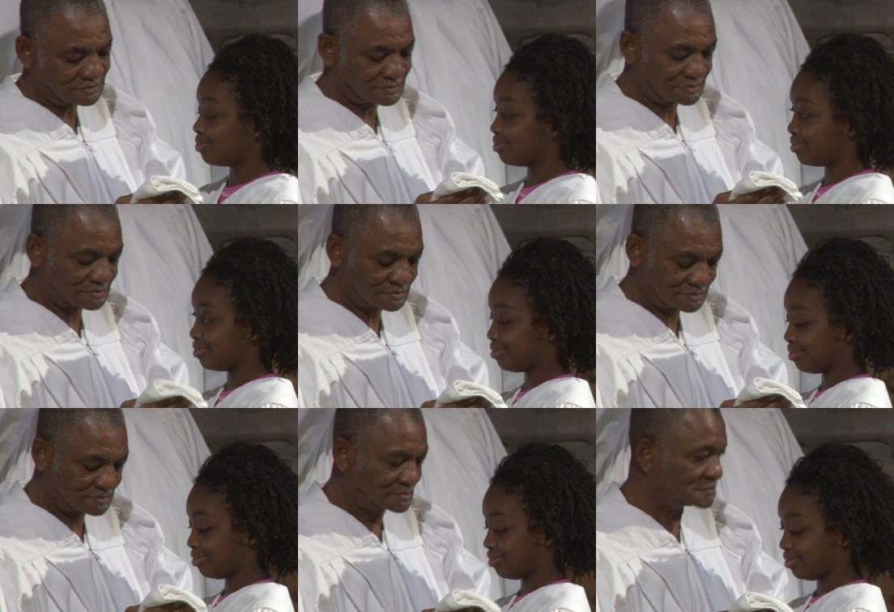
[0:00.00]

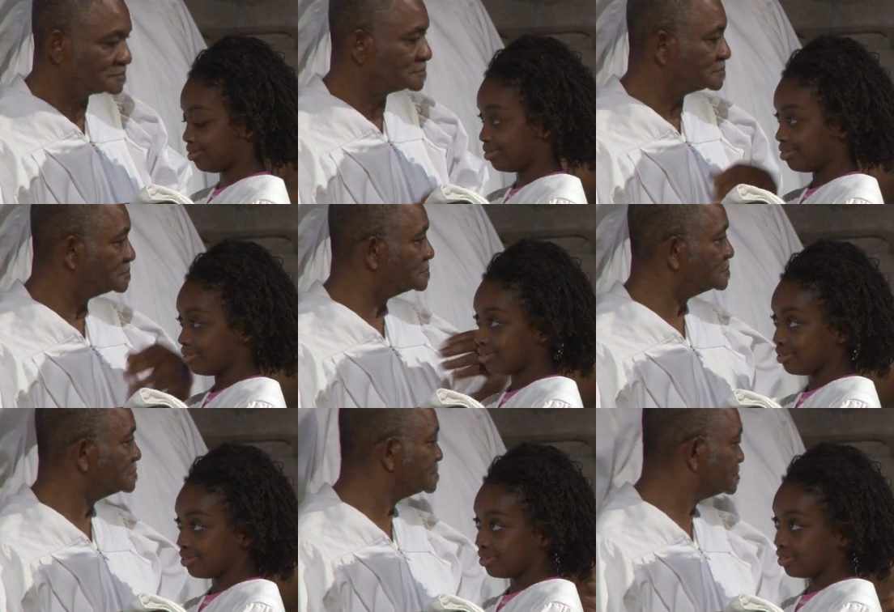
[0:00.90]

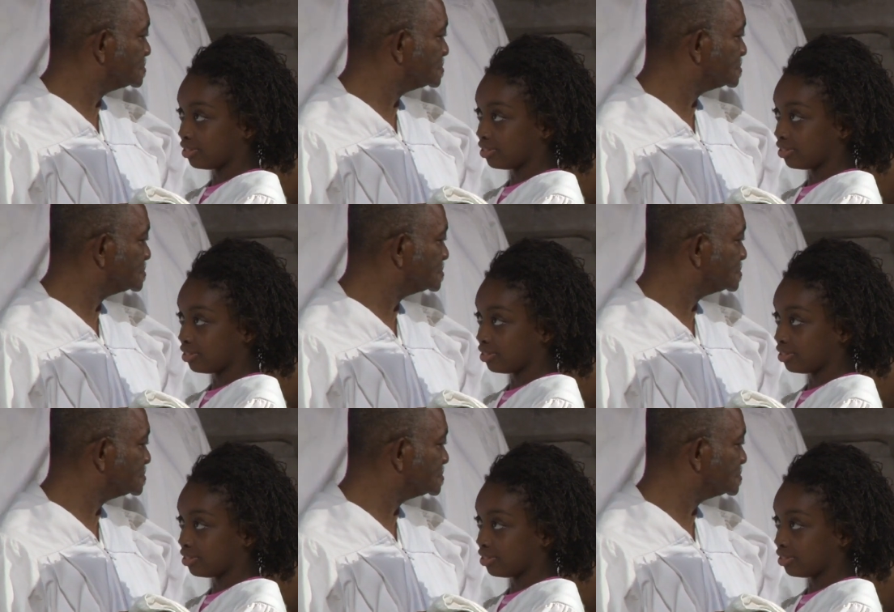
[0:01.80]
[no speech]